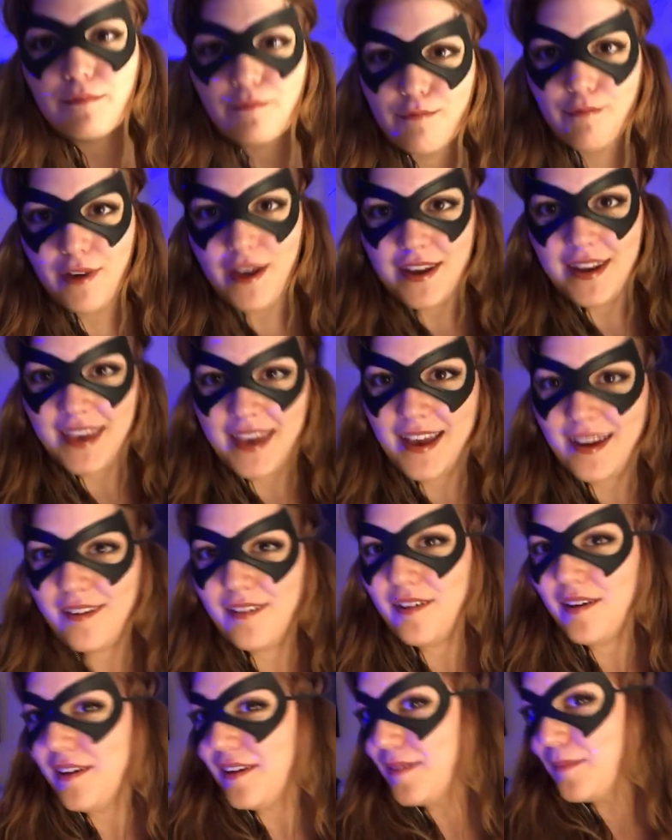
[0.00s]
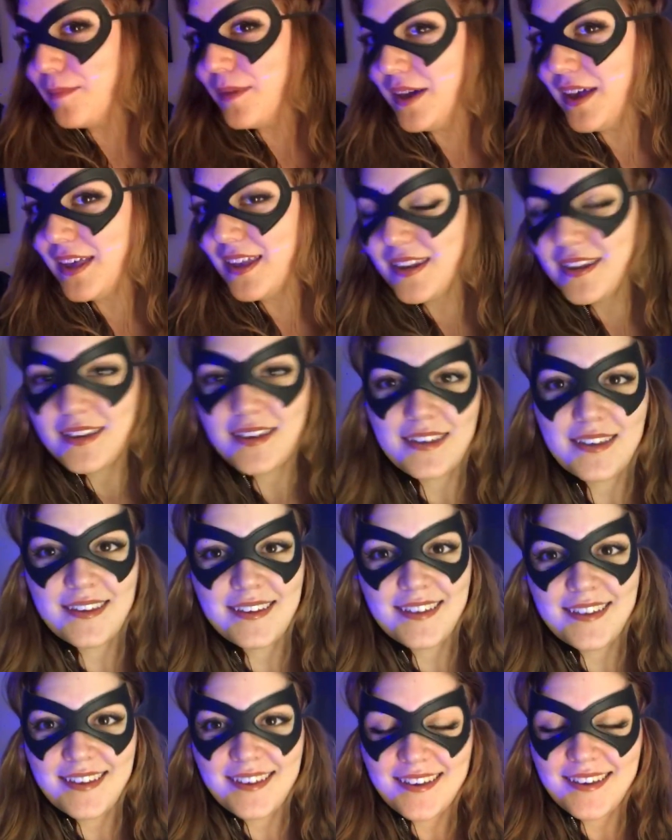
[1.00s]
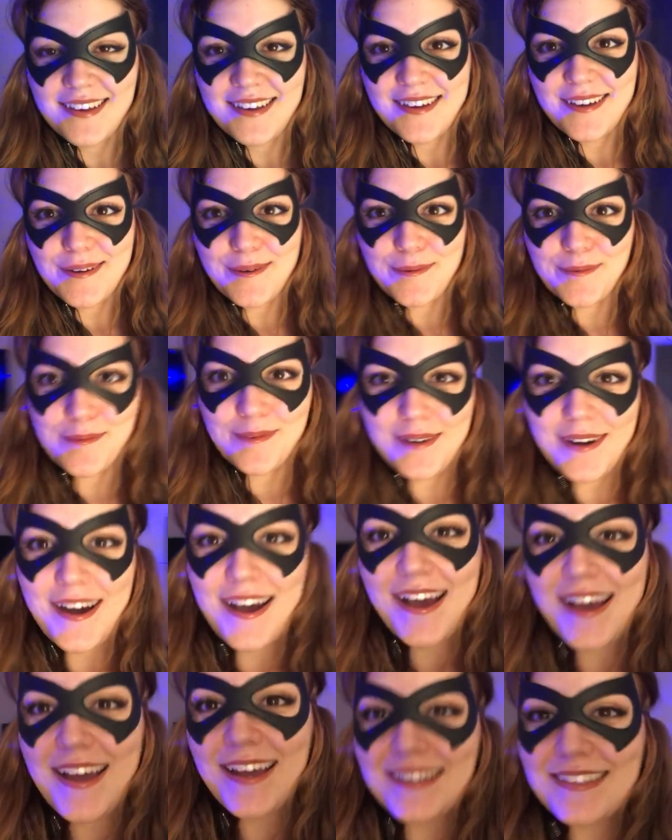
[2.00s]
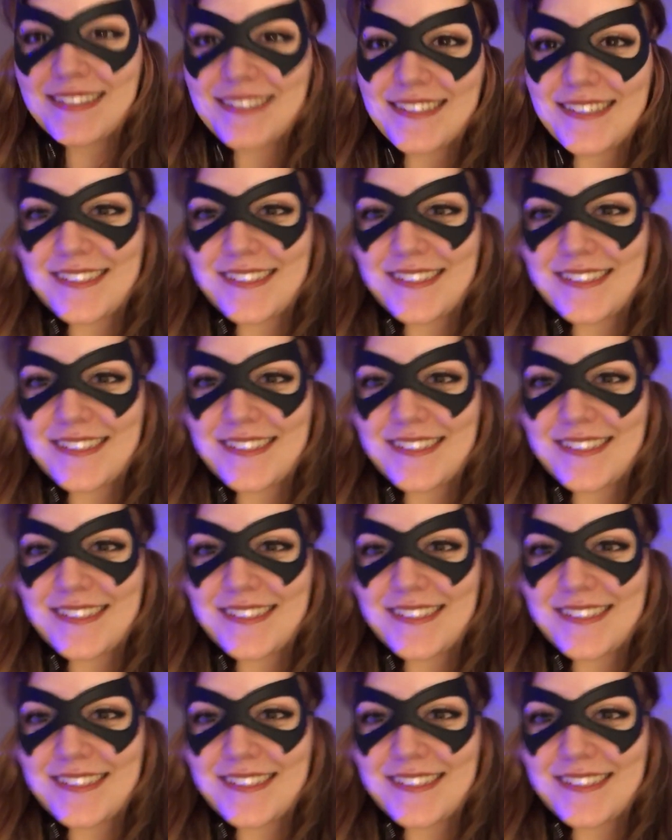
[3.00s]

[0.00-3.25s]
red hair on, but what?